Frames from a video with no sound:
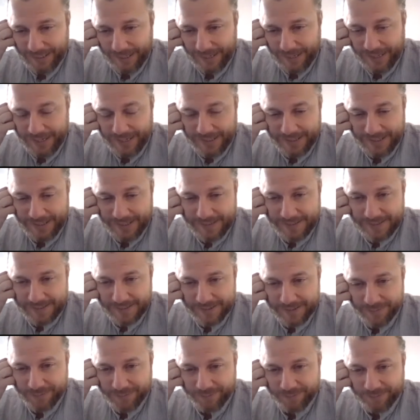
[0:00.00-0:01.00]
And
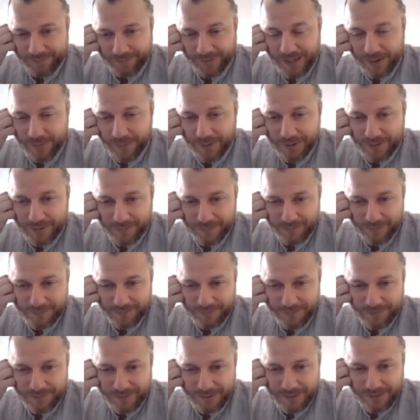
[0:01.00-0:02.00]
yeah,
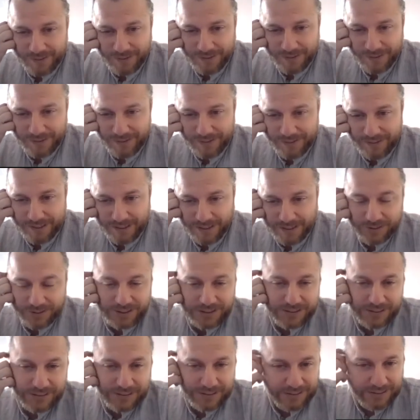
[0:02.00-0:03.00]
we got
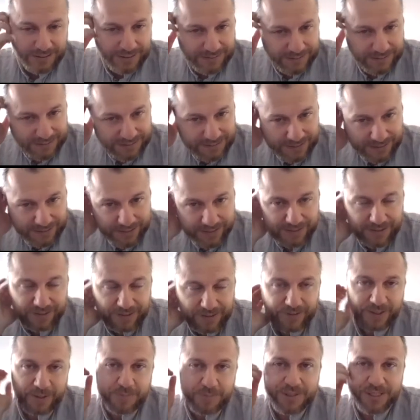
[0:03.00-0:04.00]
interested as a
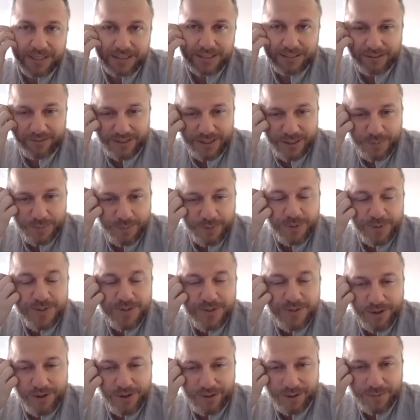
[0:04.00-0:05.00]
secondary objective, as a post
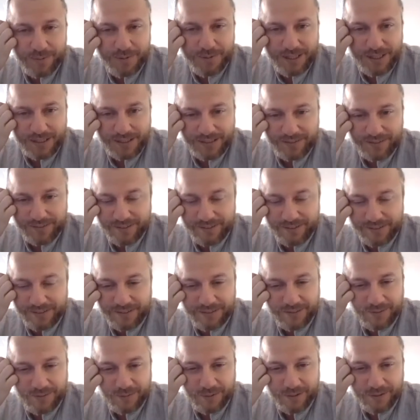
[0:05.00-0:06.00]
hoc objective. And
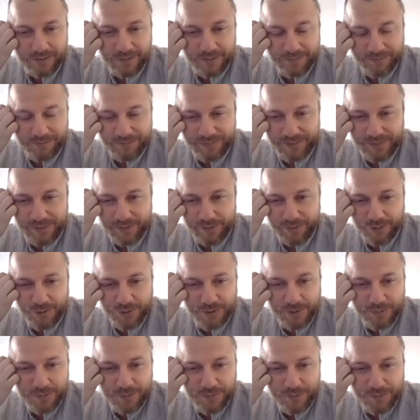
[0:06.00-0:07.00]
well, for
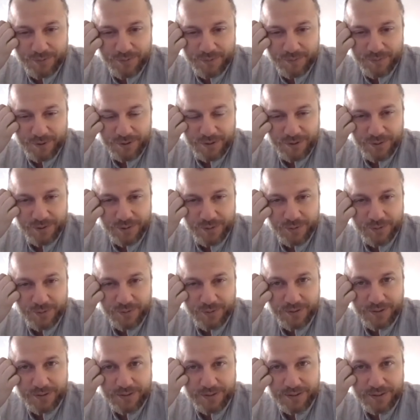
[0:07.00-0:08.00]
the women who
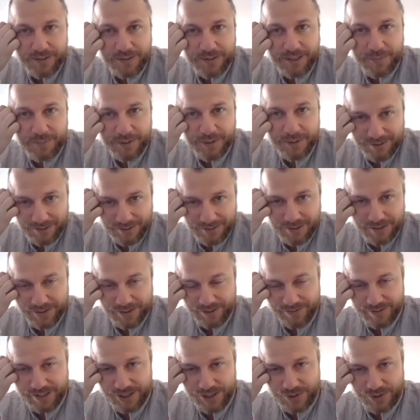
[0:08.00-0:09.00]
came into the
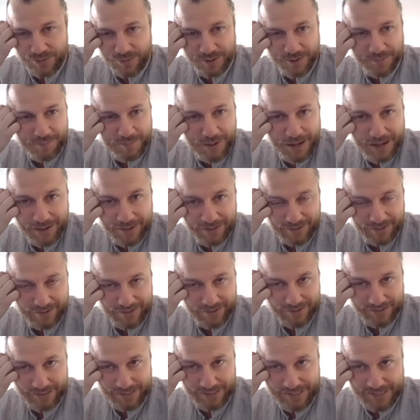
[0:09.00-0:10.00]
intervention with mild
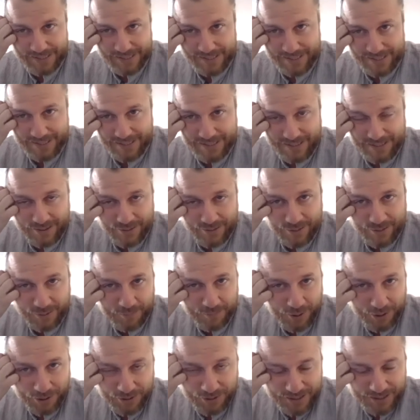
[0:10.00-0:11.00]
or
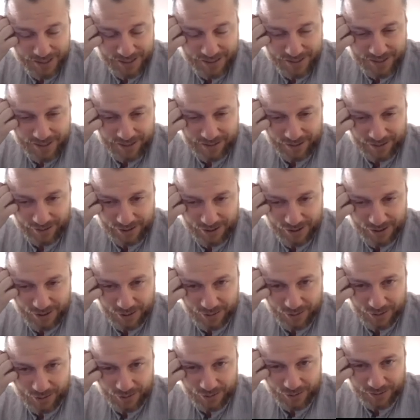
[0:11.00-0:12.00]
moderate
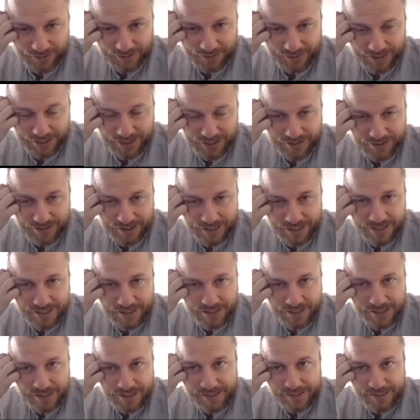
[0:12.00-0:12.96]
psychological distress,